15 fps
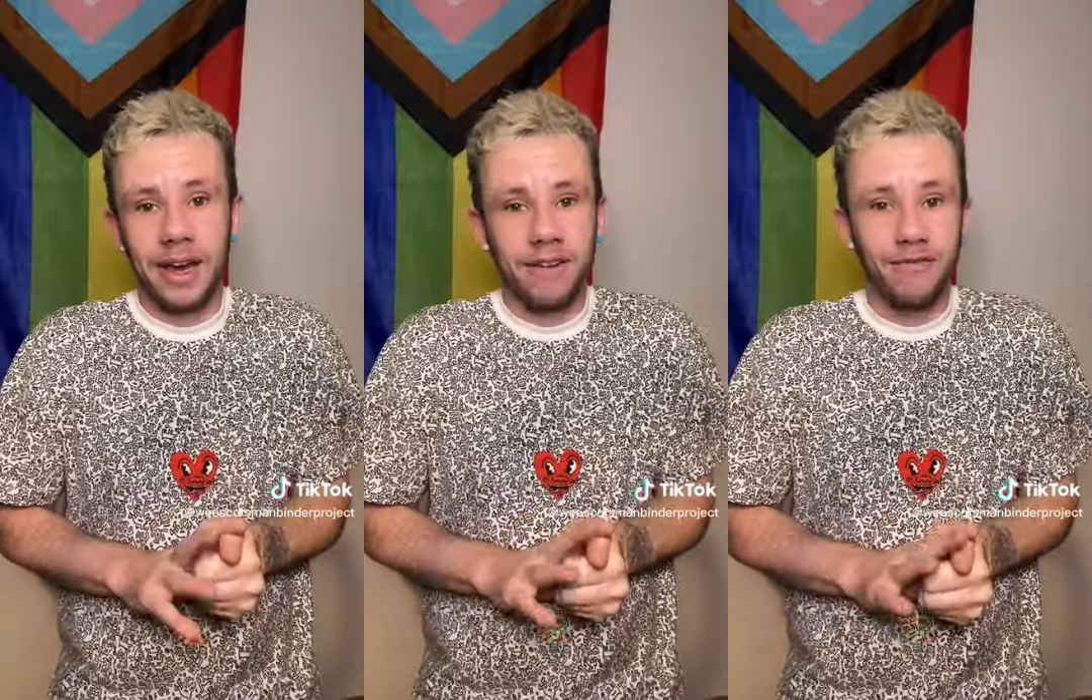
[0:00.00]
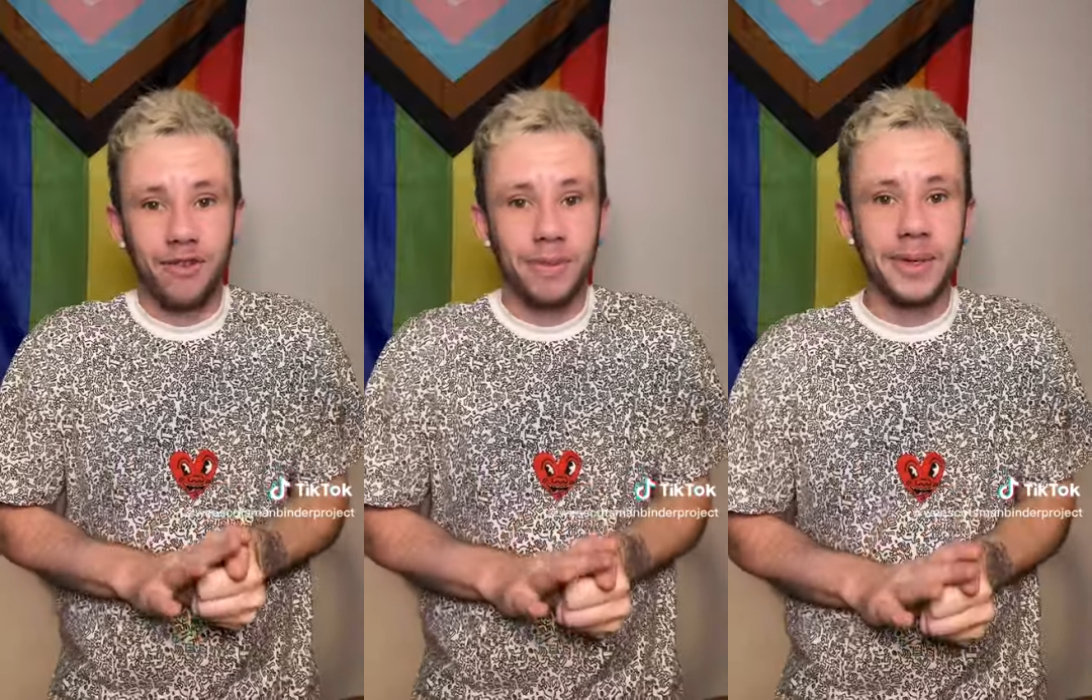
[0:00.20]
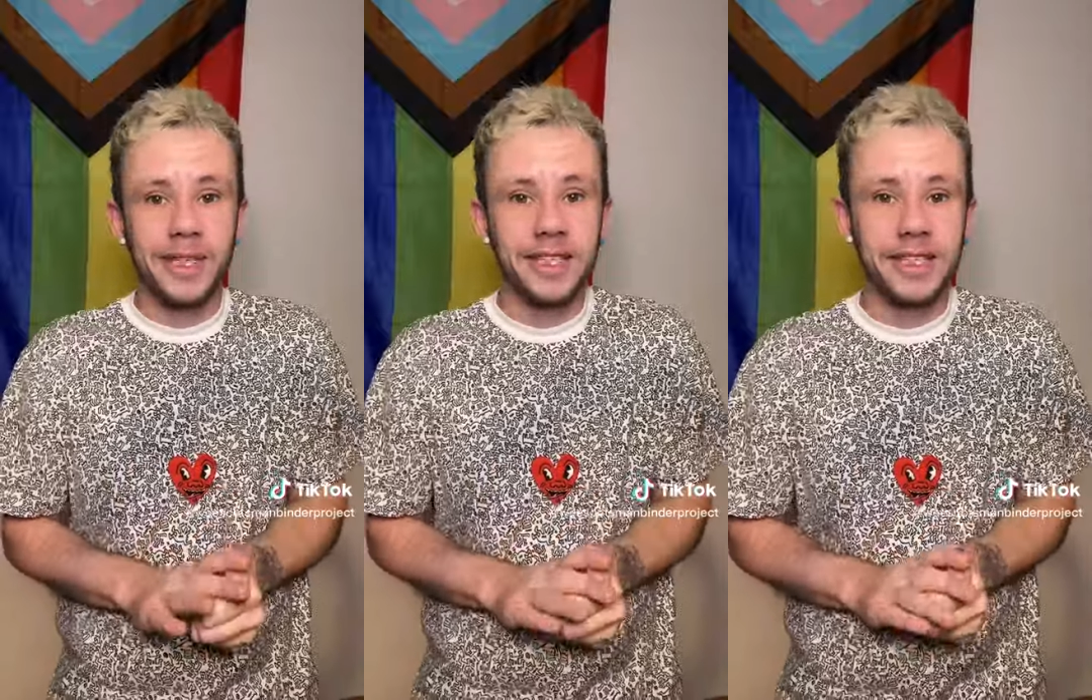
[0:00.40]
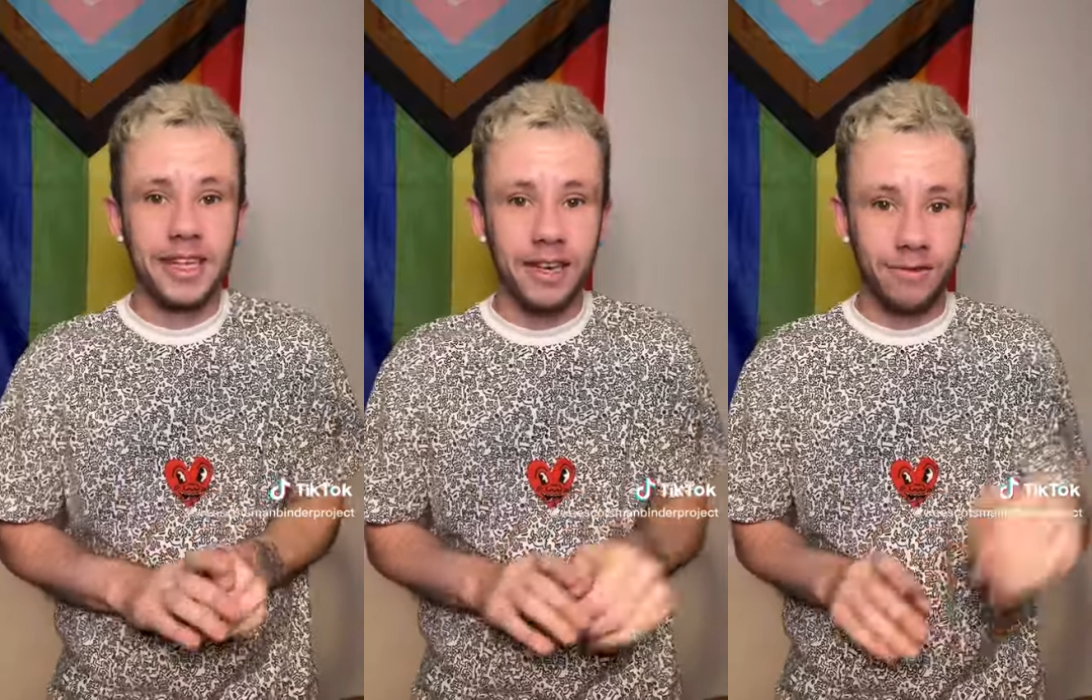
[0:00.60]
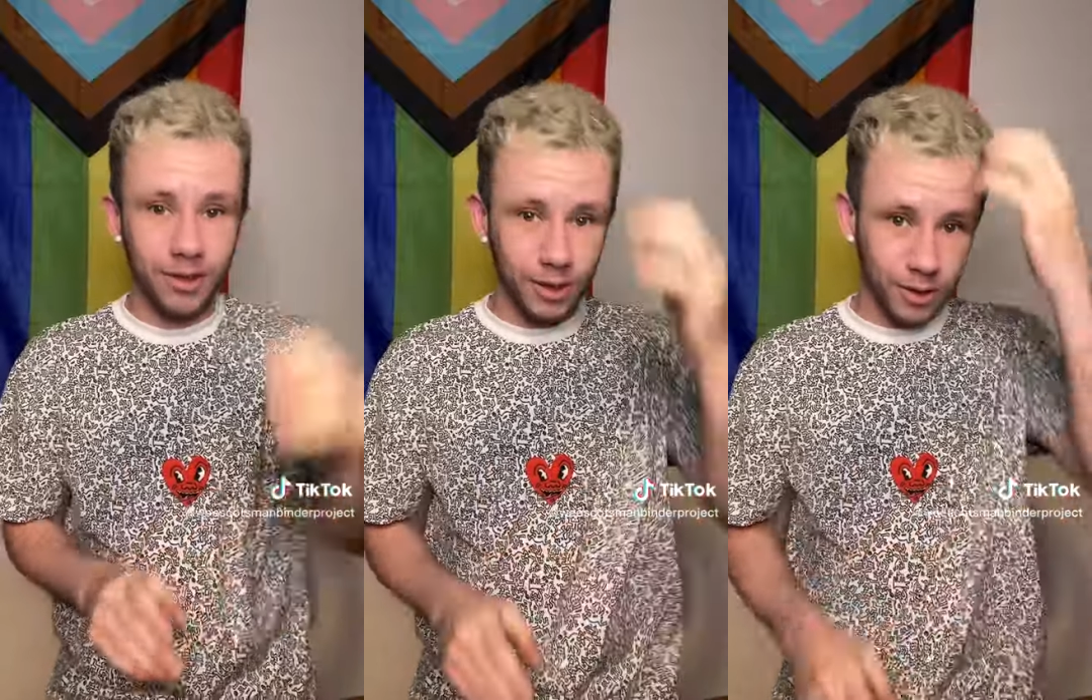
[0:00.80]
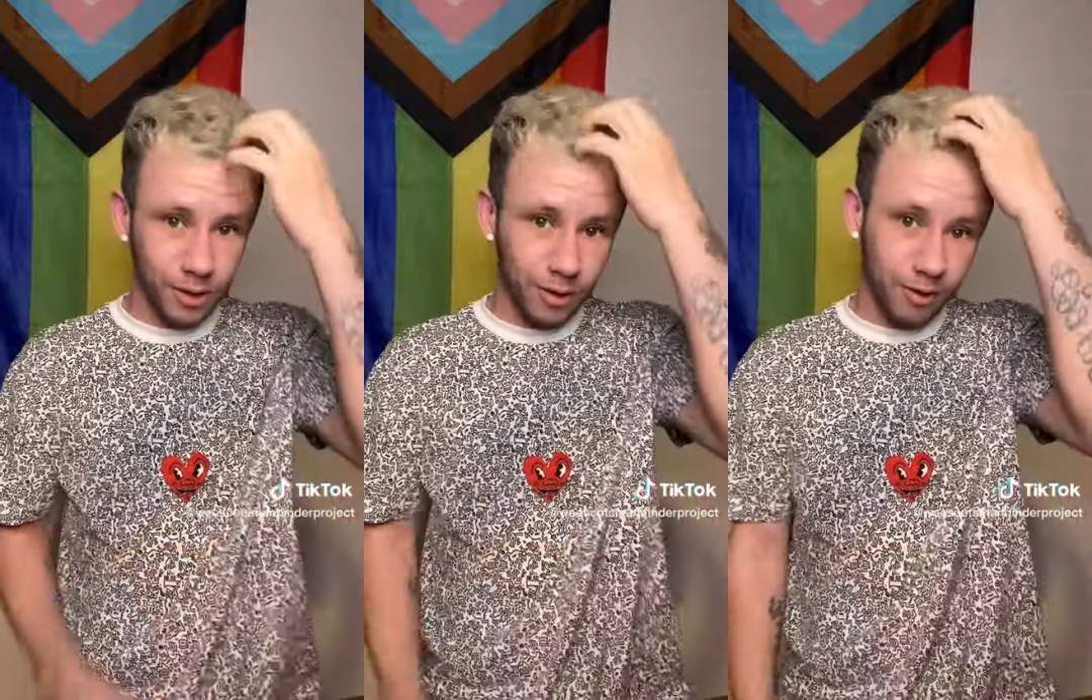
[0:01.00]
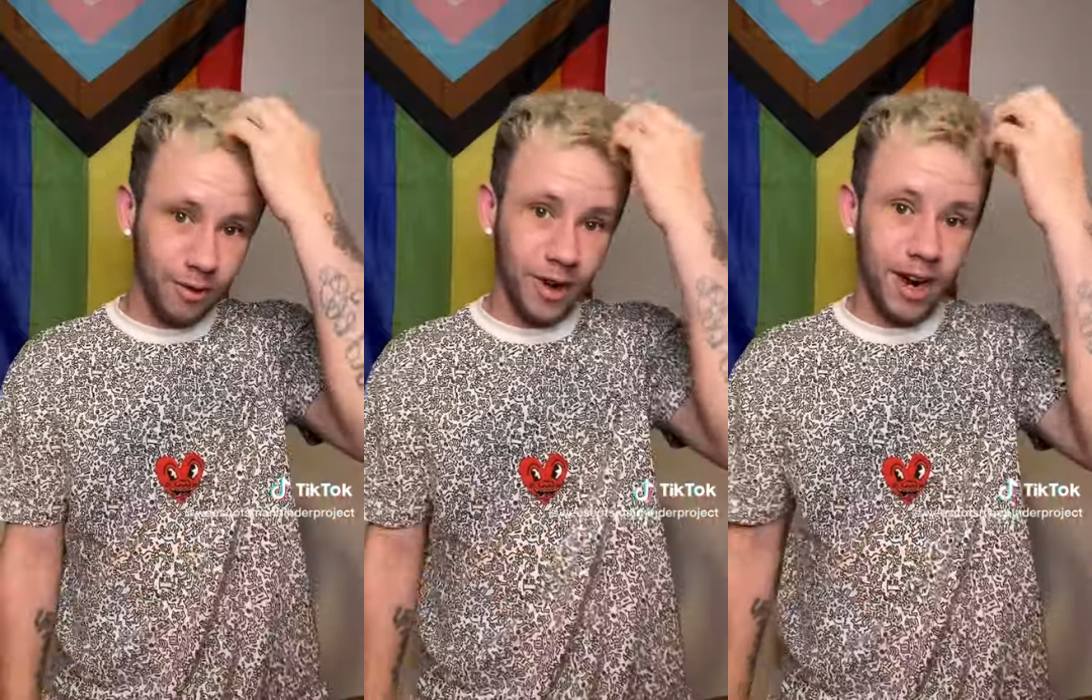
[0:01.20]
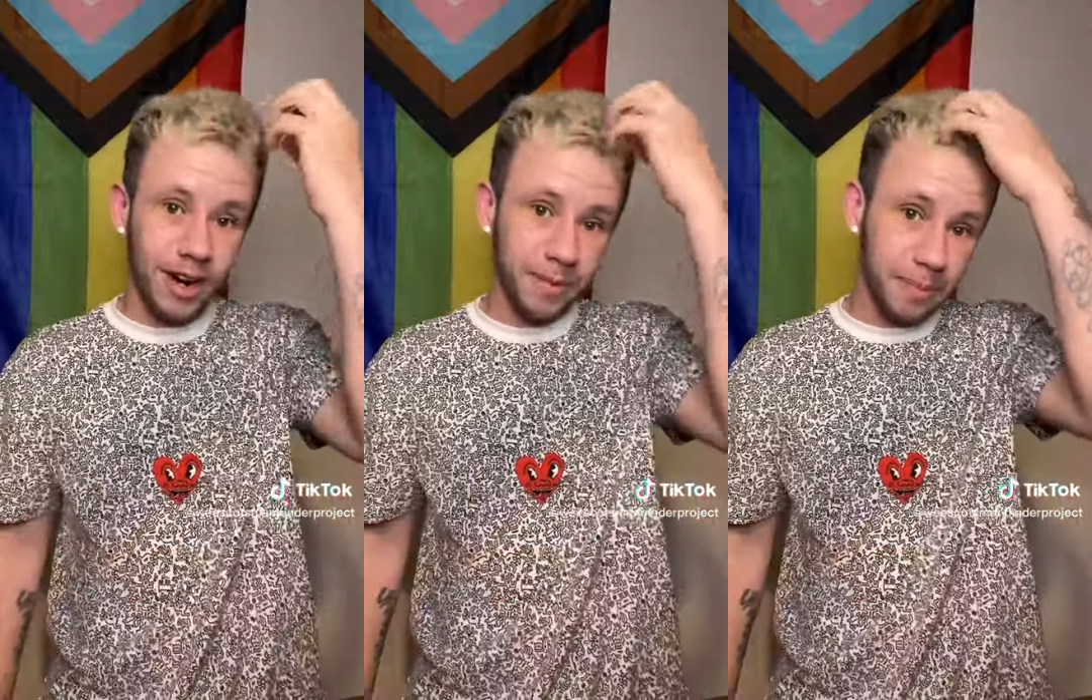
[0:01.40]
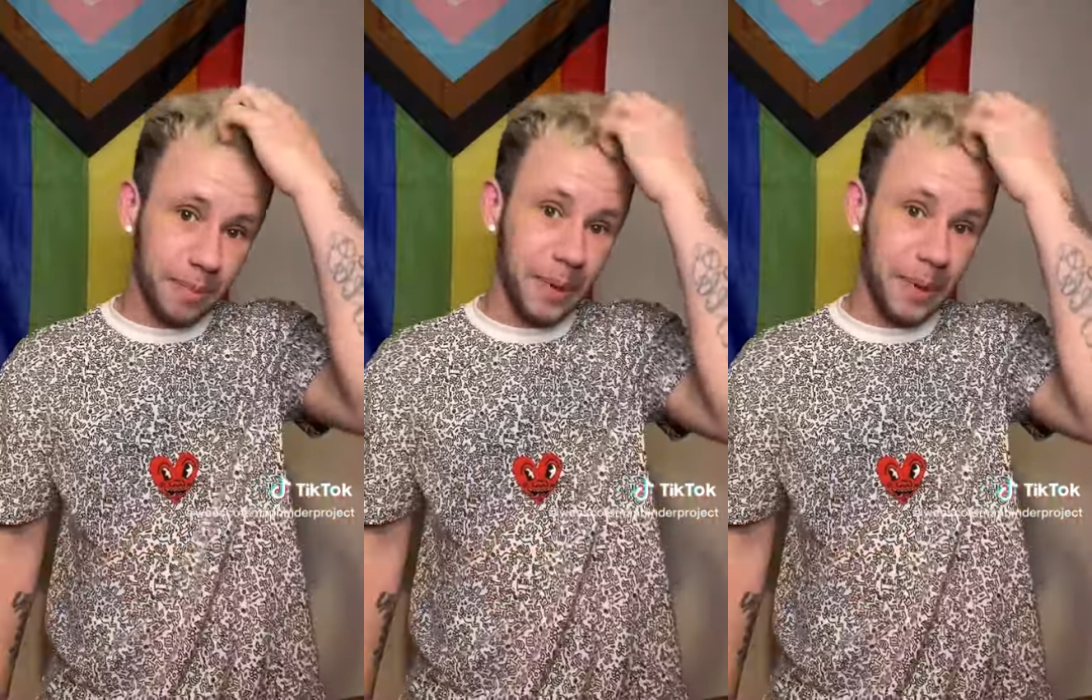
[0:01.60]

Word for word: everybody's gave us so far.